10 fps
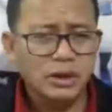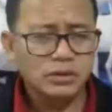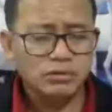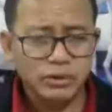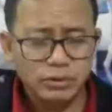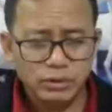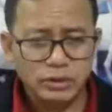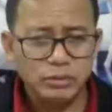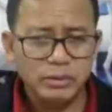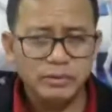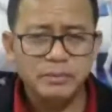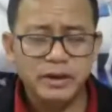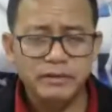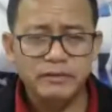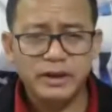So you need to be
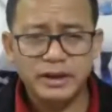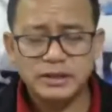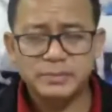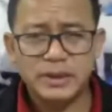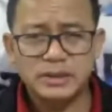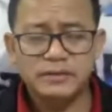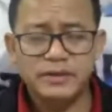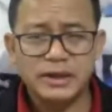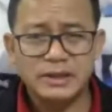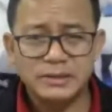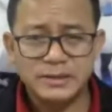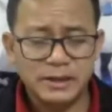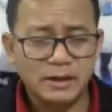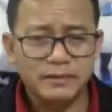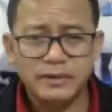very specific in
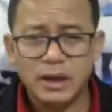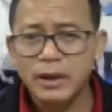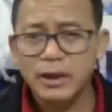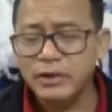setting up the